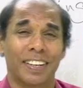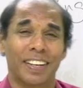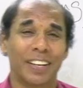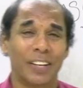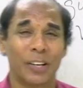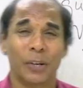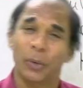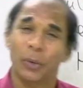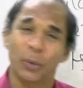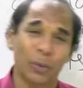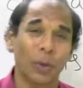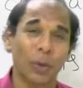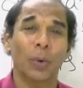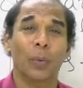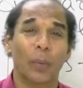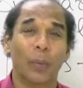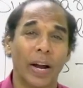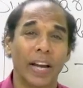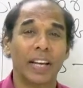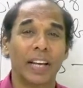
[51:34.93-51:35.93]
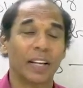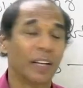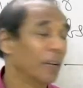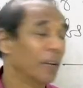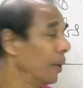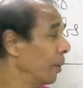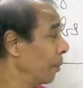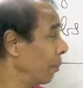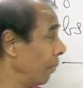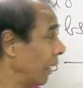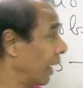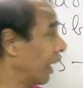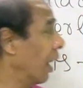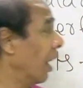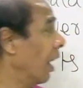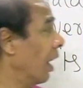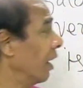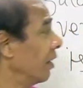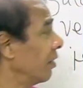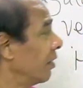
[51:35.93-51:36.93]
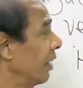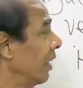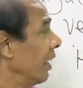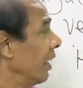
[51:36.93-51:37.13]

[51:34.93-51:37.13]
You know why? Because